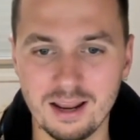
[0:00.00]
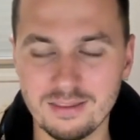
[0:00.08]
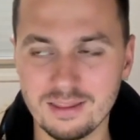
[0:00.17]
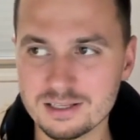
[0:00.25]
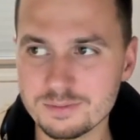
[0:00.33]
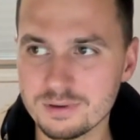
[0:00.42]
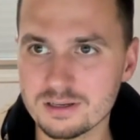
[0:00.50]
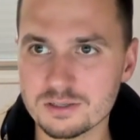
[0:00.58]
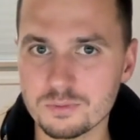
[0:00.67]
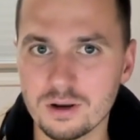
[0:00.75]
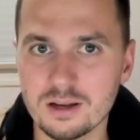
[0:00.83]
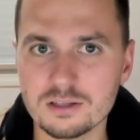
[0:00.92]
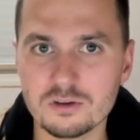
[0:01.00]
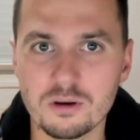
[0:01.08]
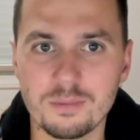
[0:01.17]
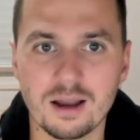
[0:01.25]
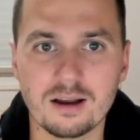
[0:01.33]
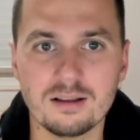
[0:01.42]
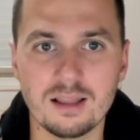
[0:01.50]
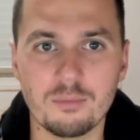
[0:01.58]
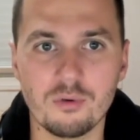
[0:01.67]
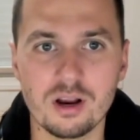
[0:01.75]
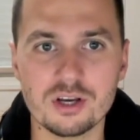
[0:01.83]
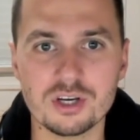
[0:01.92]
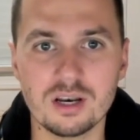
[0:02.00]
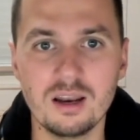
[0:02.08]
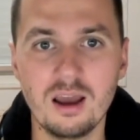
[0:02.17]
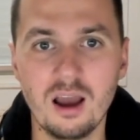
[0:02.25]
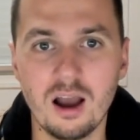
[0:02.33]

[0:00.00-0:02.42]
And that's because when I about collaboration,